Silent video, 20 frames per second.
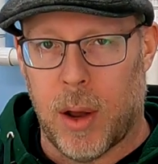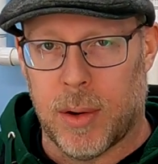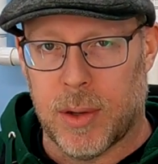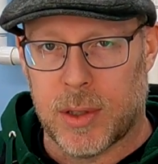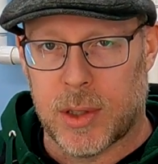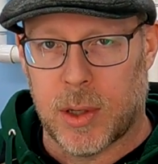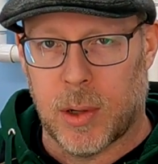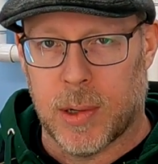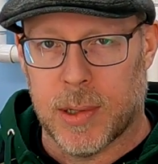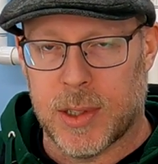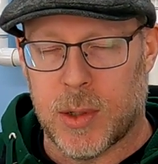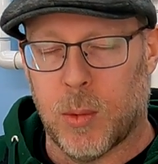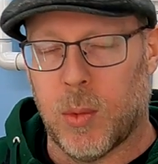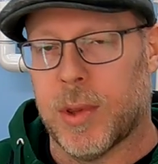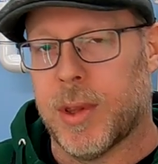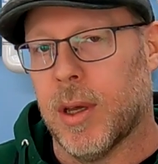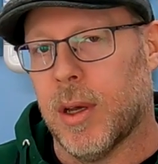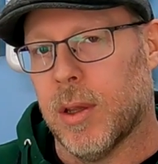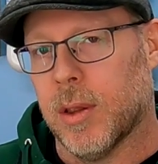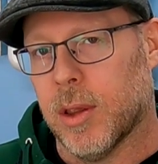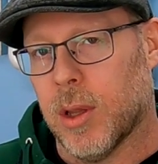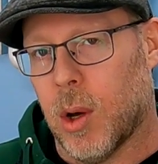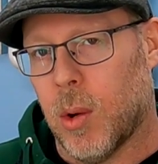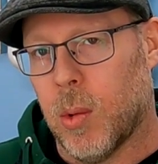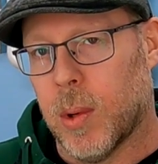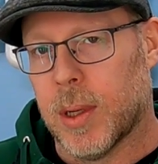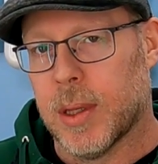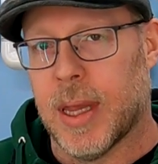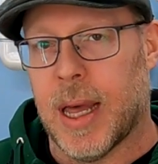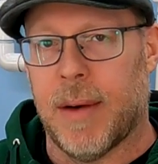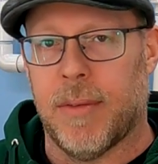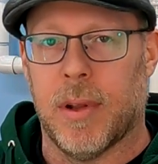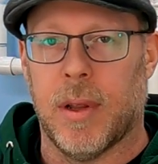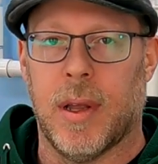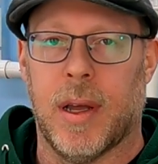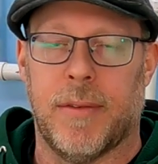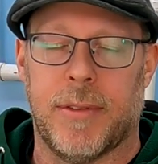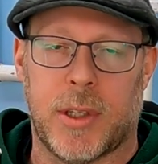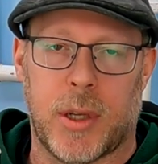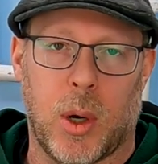water source with a lower
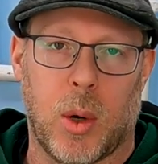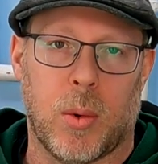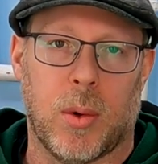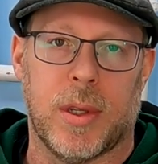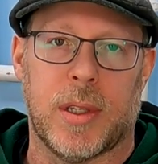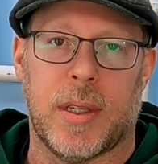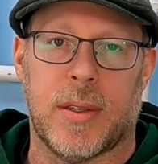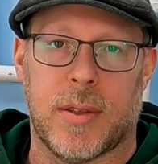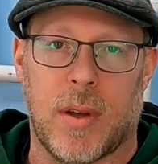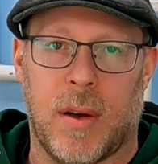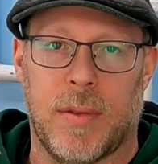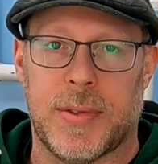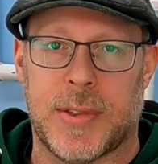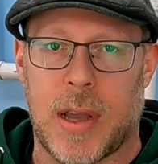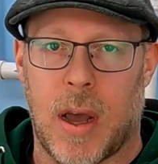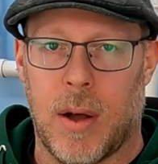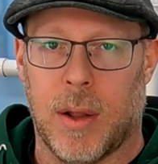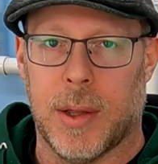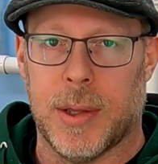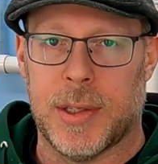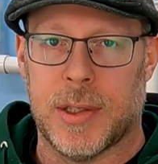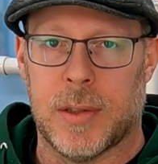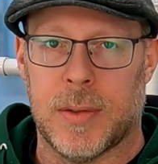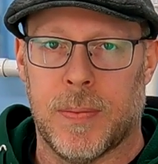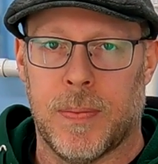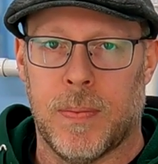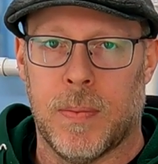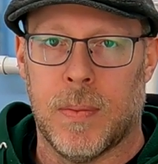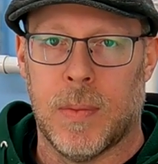level of total dissolved solids.